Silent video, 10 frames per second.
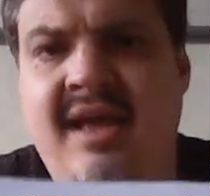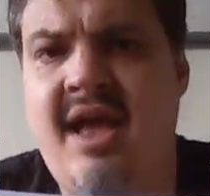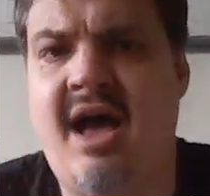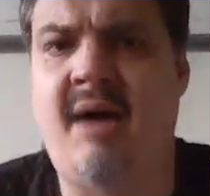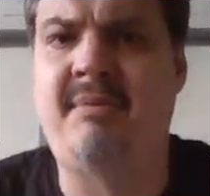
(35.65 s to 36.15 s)

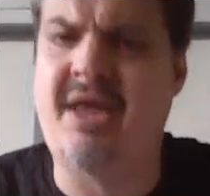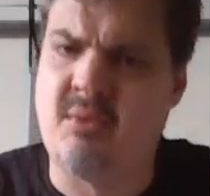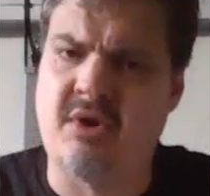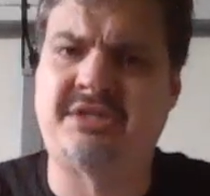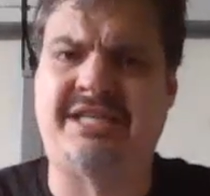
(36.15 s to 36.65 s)
But that
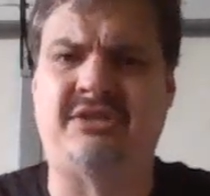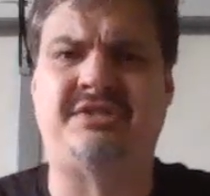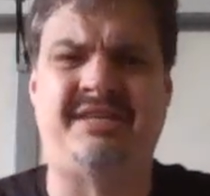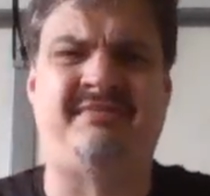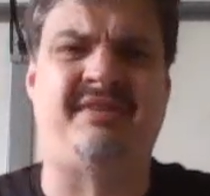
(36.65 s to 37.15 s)
works a little
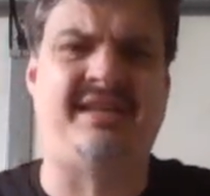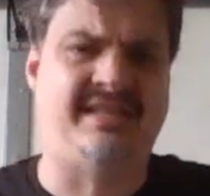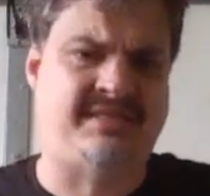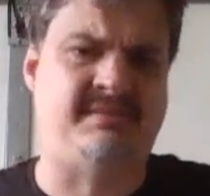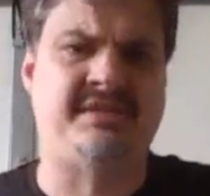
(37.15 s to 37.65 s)
differently than
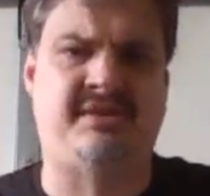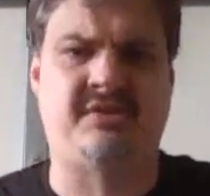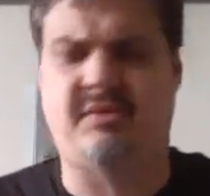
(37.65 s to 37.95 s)
some of these other